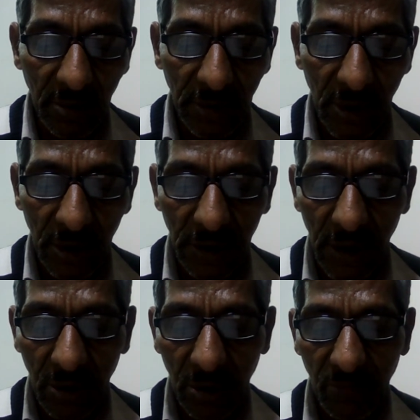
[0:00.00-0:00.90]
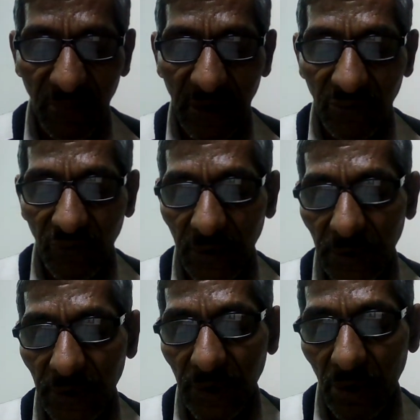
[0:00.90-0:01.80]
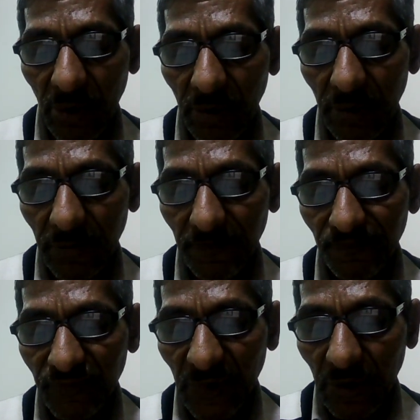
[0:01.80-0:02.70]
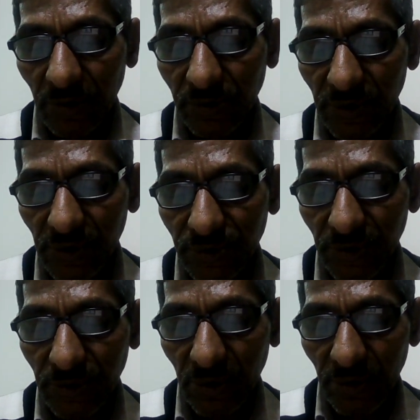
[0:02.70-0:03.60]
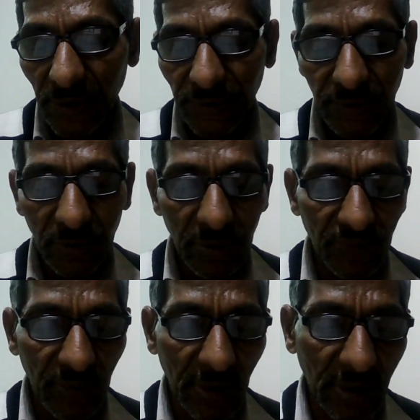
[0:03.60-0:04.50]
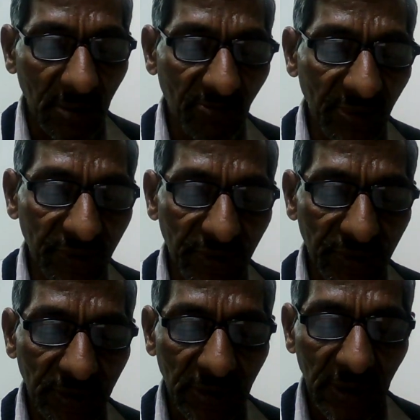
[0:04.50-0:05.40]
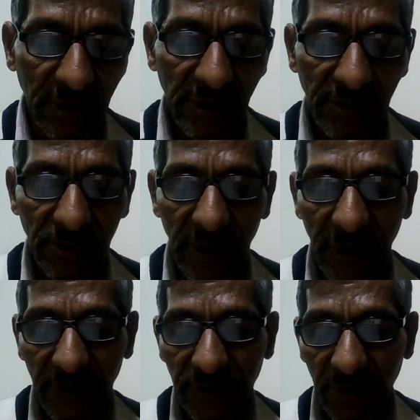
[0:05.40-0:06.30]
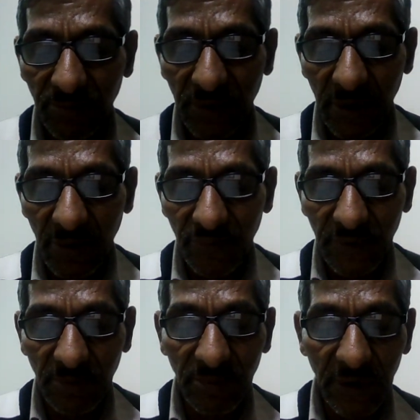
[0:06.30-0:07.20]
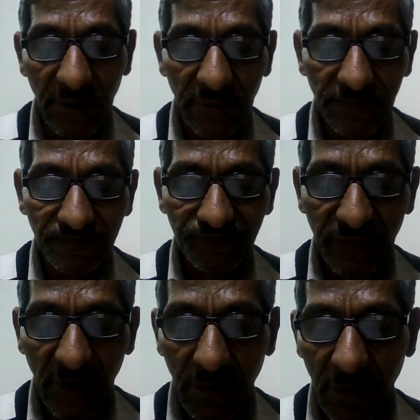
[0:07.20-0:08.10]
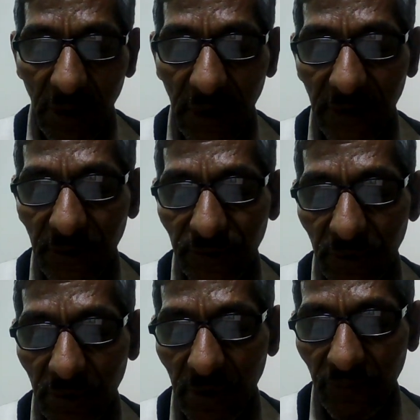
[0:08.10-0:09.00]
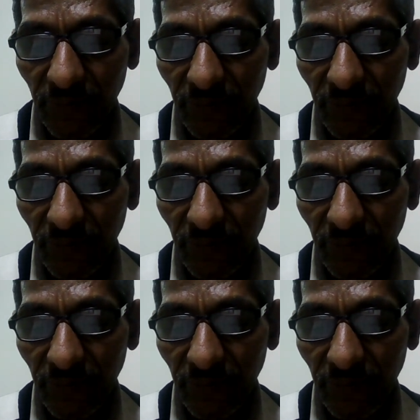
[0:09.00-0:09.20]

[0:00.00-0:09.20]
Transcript: not open for the drawer to institute the suit for compensation against the acceptor after bill are dishonored.